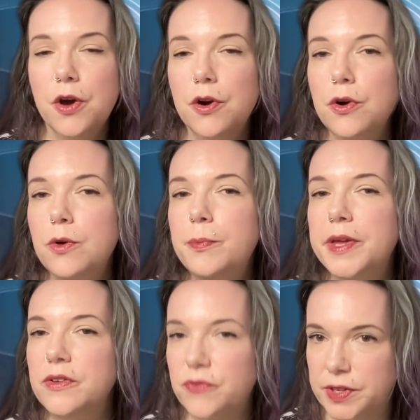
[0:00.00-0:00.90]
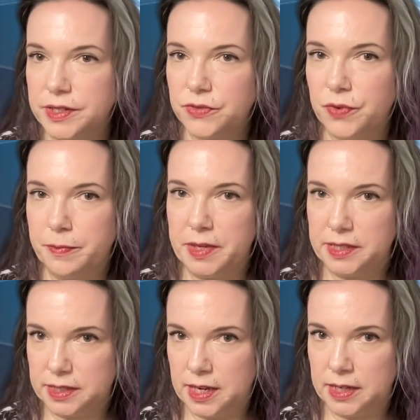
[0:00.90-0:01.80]
Who benefits from me
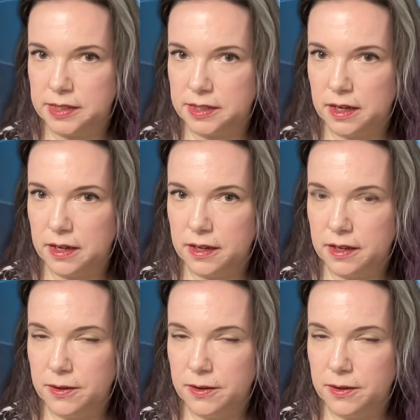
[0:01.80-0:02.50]
staying stuck?